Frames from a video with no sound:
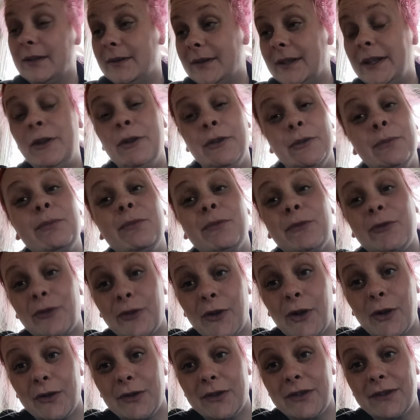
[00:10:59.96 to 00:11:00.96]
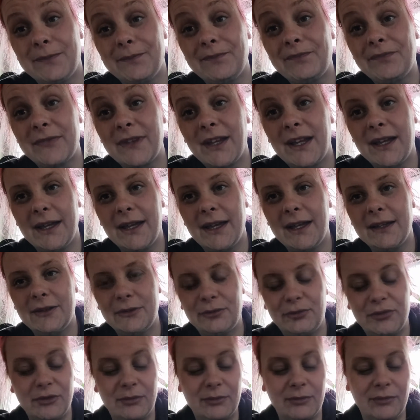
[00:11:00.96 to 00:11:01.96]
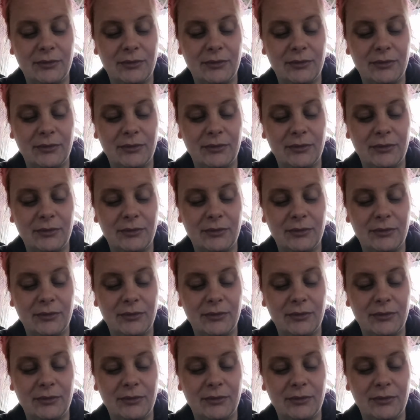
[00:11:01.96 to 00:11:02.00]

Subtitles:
Ian wrote I had to put